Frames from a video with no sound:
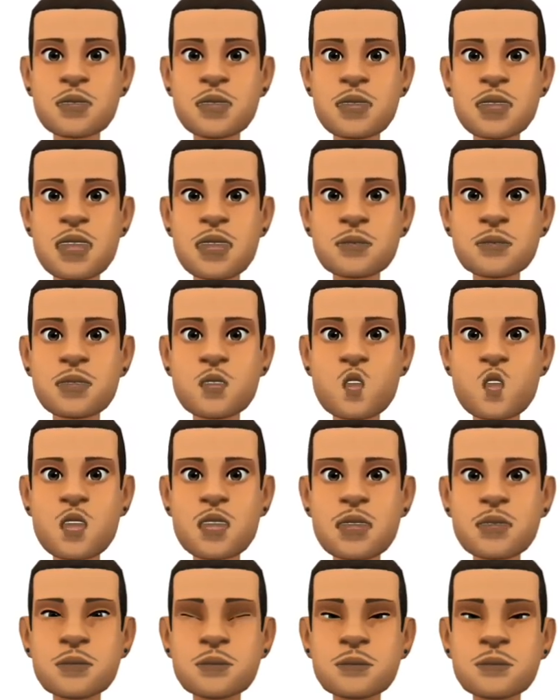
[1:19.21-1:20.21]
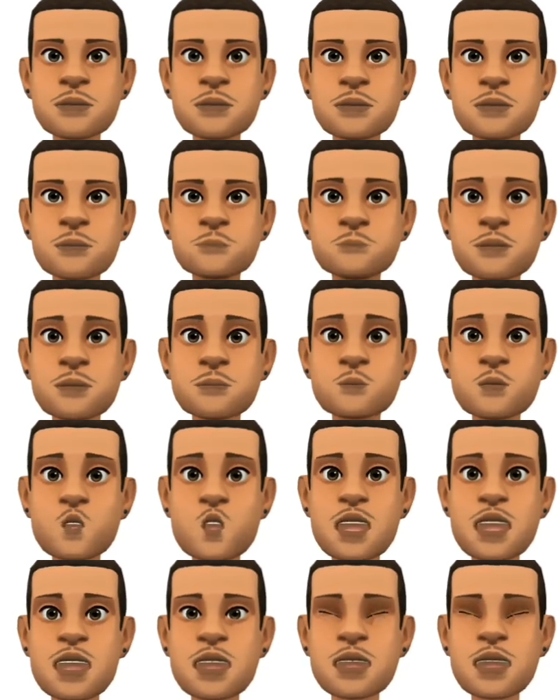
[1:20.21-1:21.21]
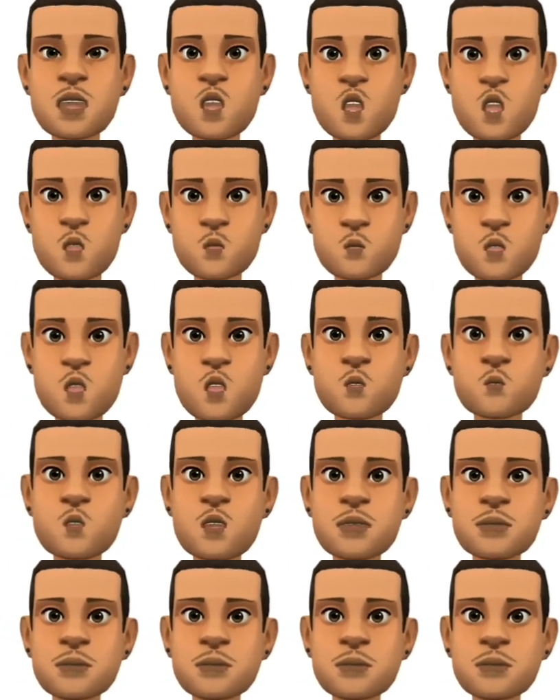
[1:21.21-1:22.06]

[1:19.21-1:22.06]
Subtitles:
of the poor and grow our economy.